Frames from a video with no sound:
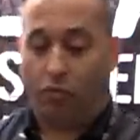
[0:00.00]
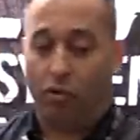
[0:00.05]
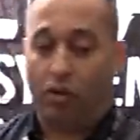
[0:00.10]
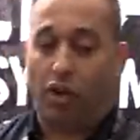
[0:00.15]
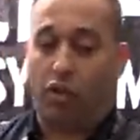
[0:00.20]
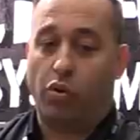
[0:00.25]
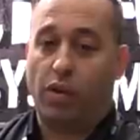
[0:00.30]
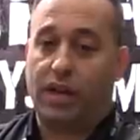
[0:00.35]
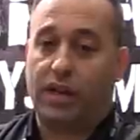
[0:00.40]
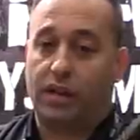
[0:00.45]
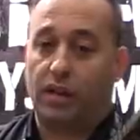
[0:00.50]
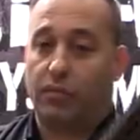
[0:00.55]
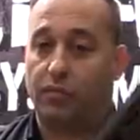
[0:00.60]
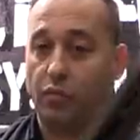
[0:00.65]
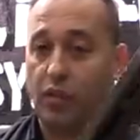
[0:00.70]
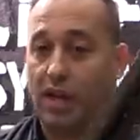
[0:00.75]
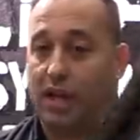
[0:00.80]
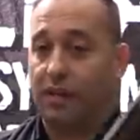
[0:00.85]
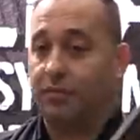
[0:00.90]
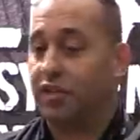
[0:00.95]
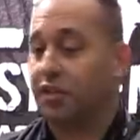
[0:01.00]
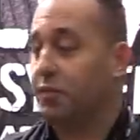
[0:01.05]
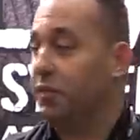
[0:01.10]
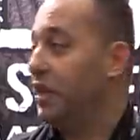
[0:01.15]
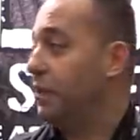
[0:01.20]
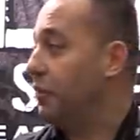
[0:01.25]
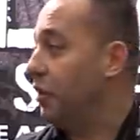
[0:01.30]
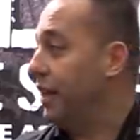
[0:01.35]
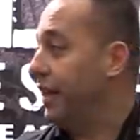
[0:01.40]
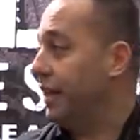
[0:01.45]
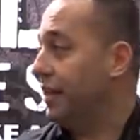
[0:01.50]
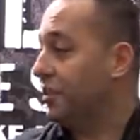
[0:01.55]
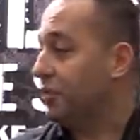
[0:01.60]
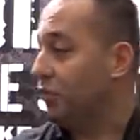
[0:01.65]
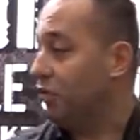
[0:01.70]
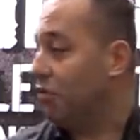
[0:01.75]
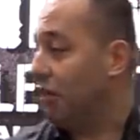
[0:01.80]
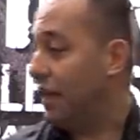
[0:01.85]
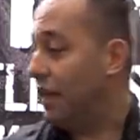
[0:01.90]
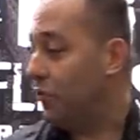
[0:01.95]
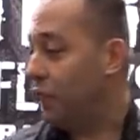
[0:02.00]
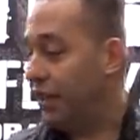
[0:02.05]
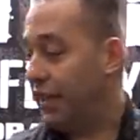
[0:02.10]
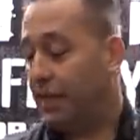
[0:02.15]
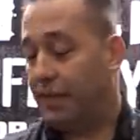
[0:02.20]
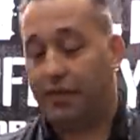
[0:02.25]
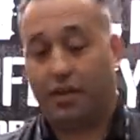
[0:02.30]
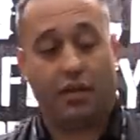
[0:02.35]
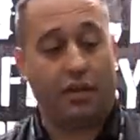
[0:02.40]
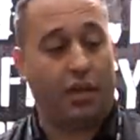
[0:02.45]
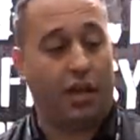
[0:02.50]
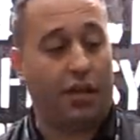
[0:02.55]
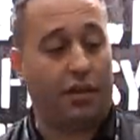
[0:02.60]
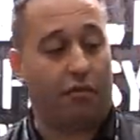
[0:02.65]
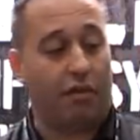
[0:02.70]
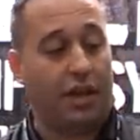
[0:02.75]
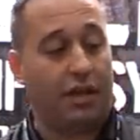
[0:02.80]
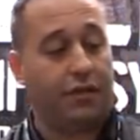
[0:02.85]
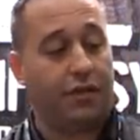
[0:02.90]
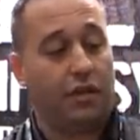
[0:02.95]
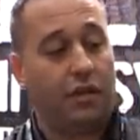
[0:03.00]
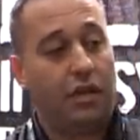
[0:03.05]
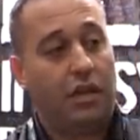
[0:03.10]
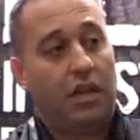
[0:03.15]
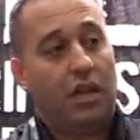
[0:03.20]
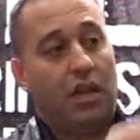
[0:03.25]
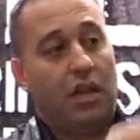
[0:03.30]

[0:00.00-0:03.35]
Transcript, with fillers: real quick, um, while I'm just manipulating this one around while you have the other rifle,